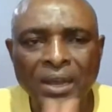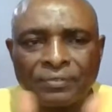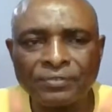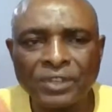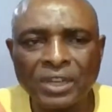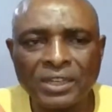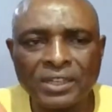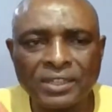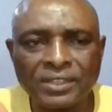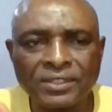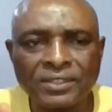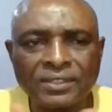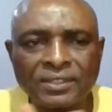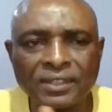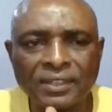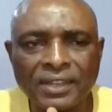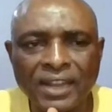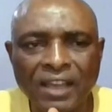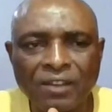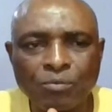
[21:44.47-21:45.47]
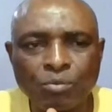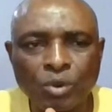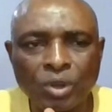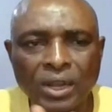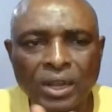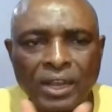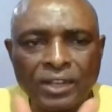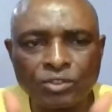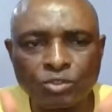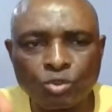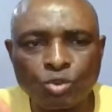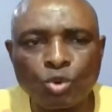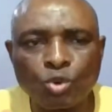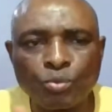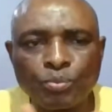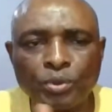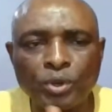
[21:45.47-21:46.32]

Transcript: after this live broadcast, go